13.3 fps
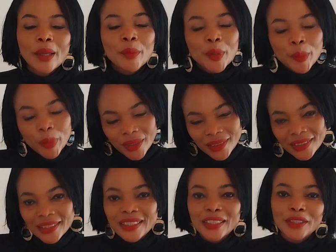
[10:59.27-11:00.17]
Be
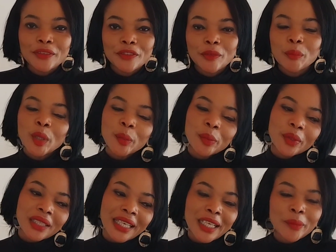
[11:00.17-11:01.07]
positive.
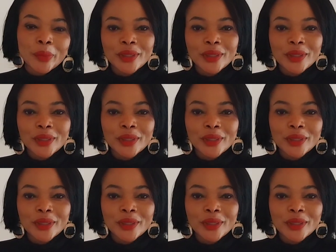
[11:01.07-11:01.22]
People like